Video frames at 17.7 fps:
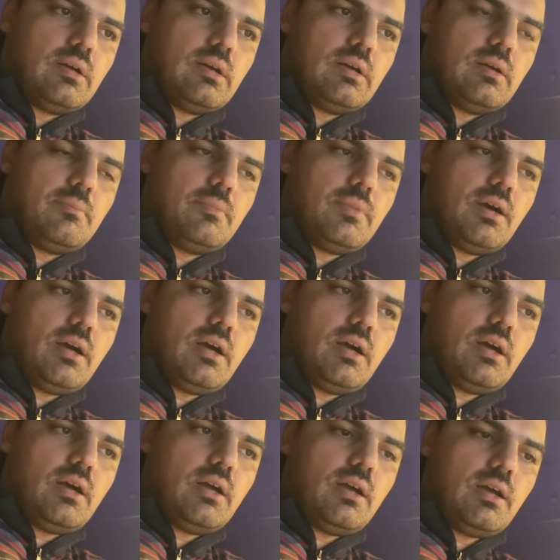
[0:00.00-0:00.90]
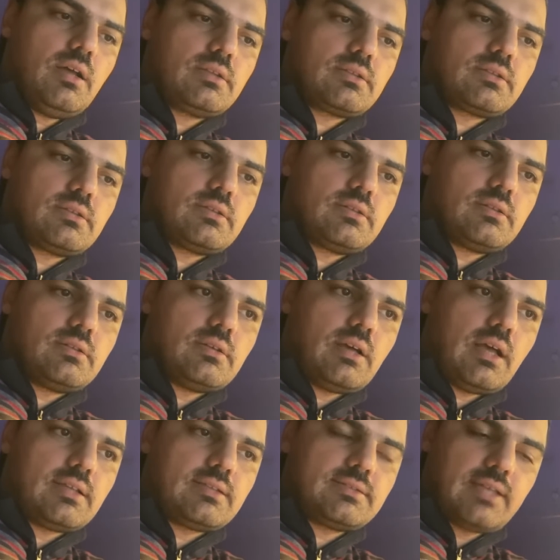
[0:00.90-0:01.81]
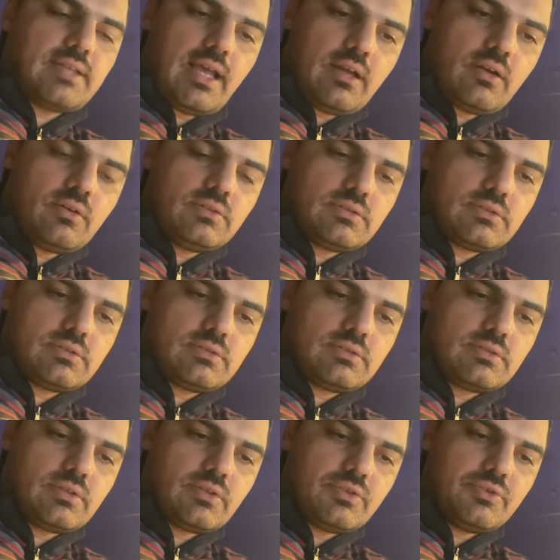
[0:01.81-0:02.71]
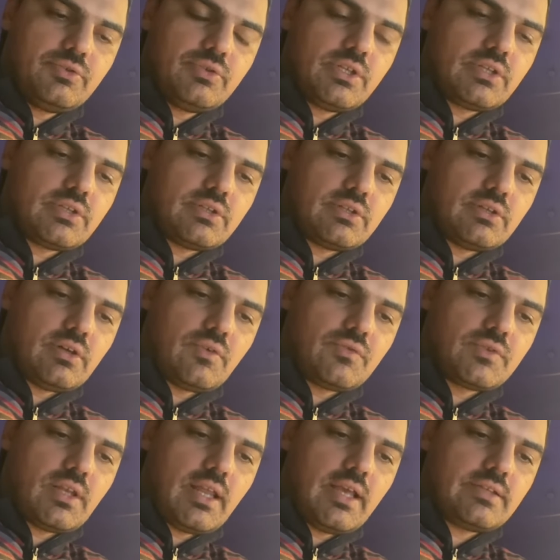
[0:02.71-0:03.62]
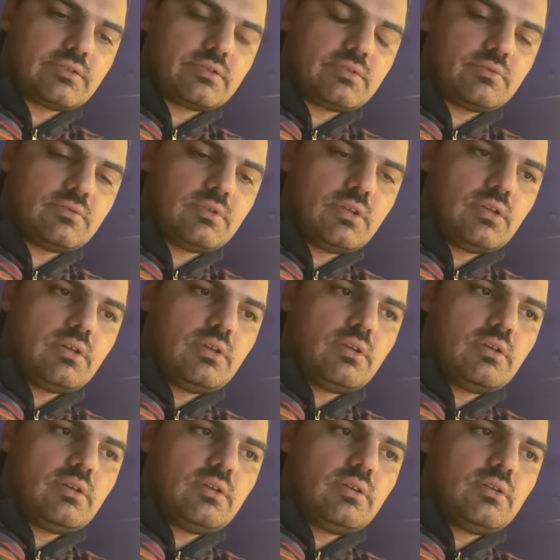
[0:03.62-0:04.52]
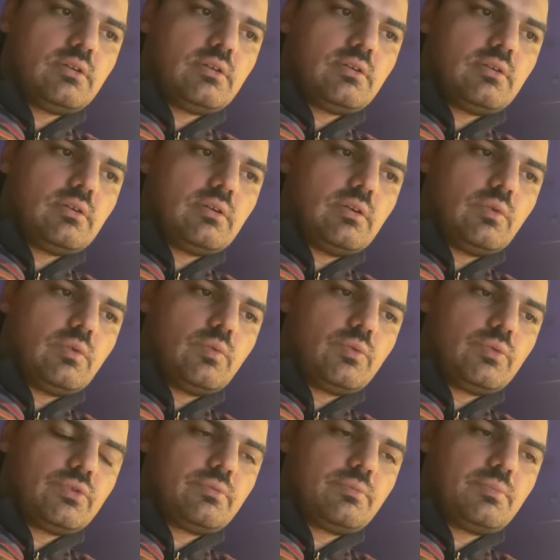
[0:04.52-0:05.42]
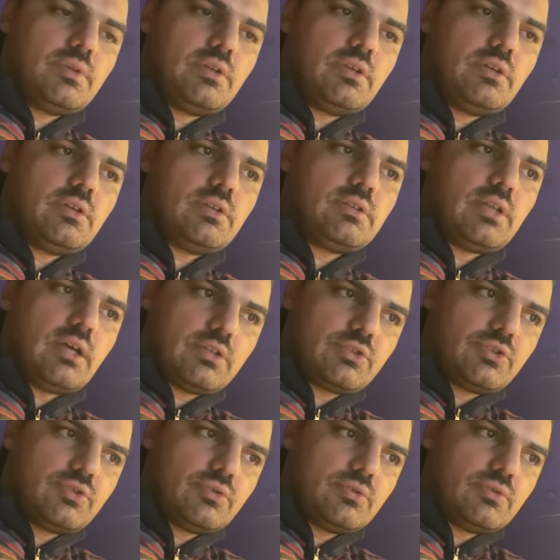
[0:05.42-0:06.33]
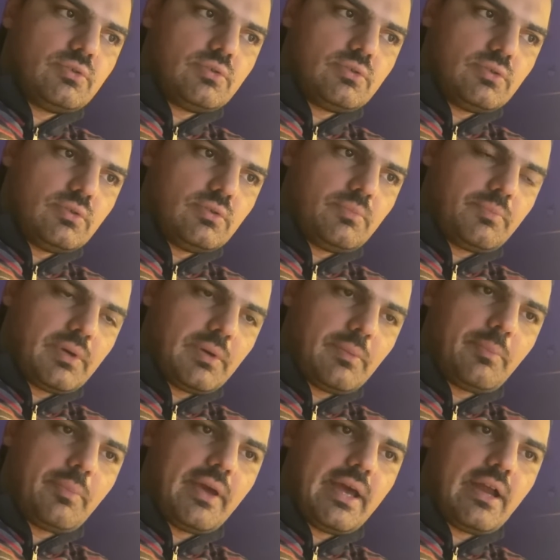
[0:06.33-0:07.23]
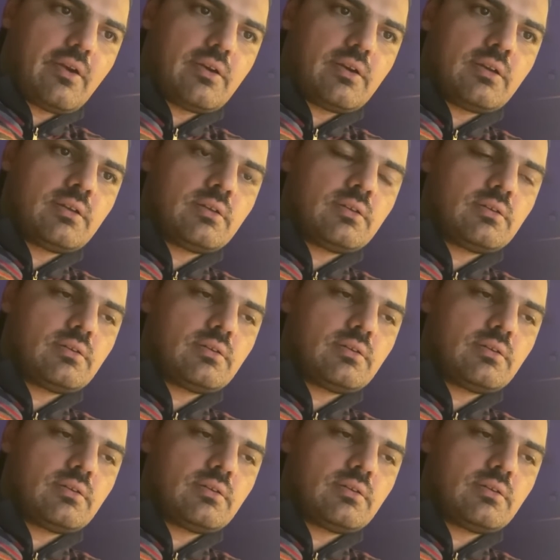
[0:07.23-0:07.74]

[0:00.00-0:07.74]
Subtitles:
but a second unity of the lesson would be that you prepare